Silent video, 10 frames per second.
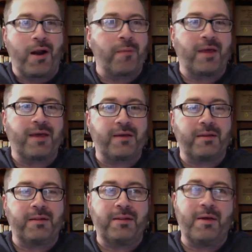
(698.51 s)
And I'm like,
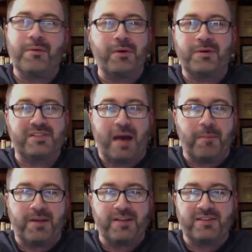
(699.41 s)
no, it's
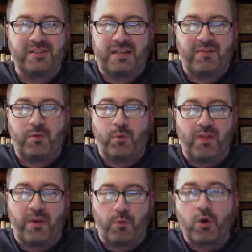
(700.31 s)
not, because even
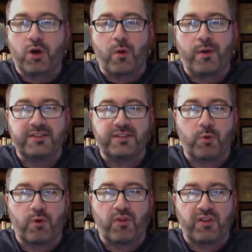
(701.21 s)
when they were going
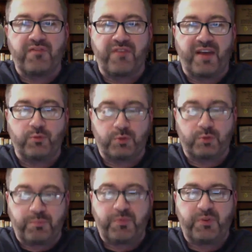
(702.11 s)
somewhere, the Leaf fans would
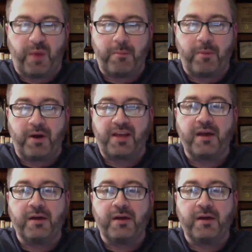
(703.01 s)
spend money